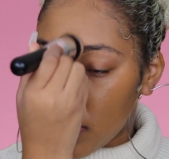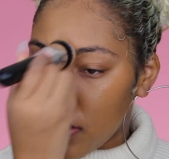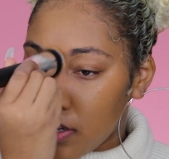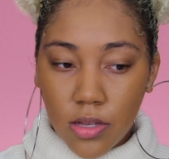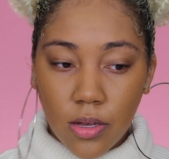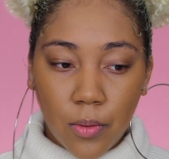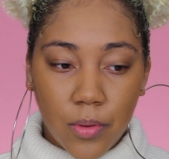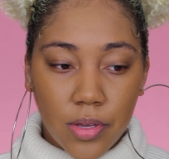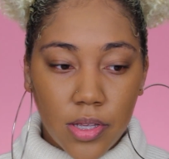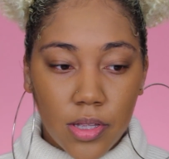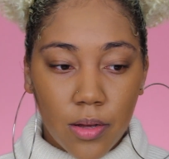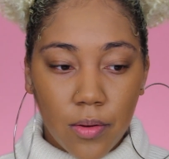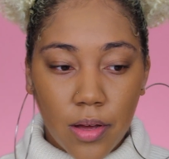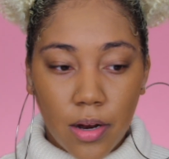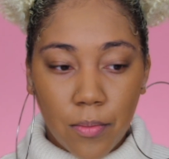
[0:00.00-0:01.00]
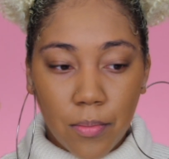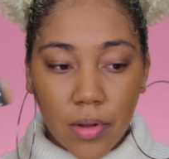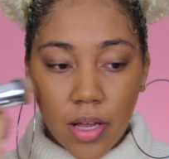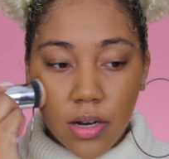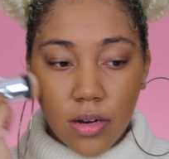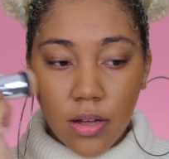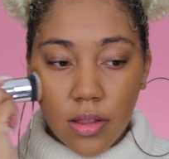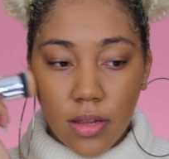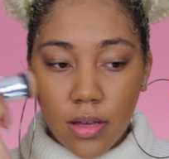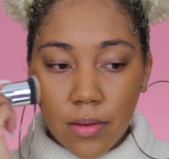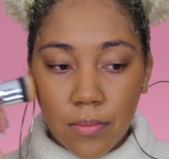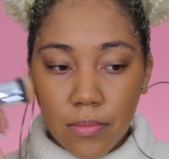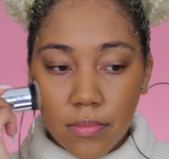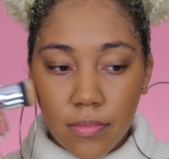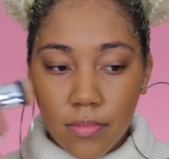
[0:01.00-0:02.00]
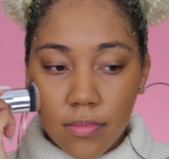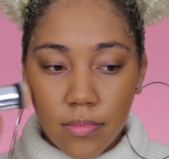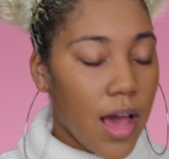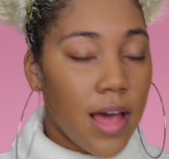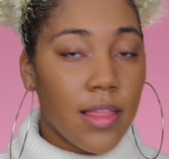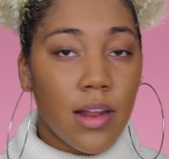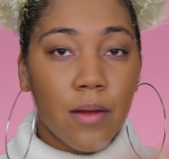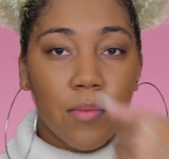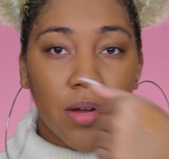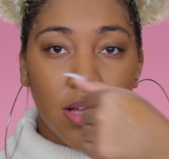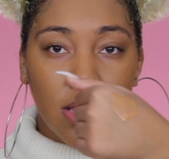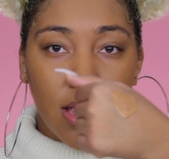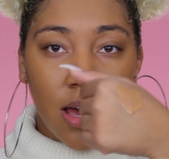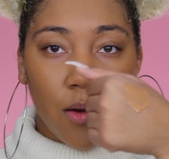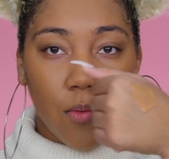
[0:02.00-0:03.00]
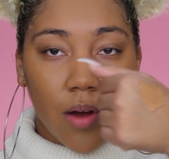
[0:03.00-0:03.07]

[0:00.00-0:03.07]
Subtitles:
so we still get a blend on them. And then I'm going to take